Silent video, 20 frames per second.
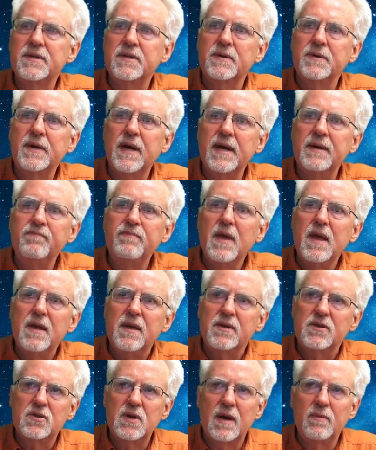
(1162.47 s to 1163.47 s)
Okay,
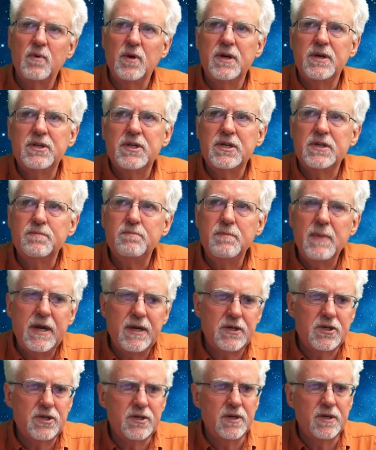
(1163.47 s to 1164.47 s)
so I want to just make
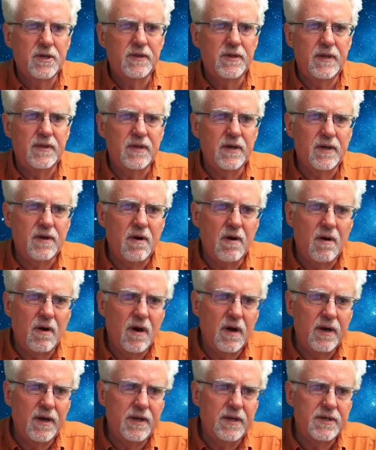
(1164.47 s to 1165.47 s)
sure that the
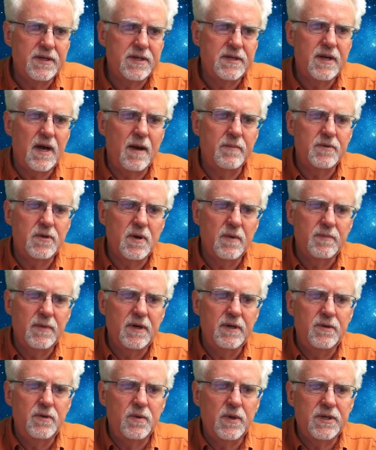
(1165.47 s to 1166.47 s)
car is stopped. So I'm going
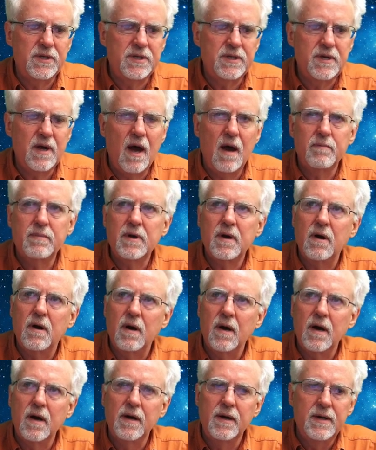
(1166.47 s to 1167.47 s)
to do a stop
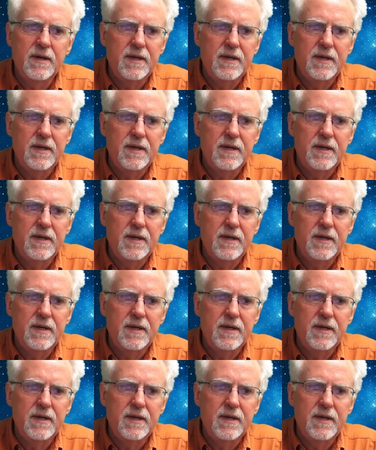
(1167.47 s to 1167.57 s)
car,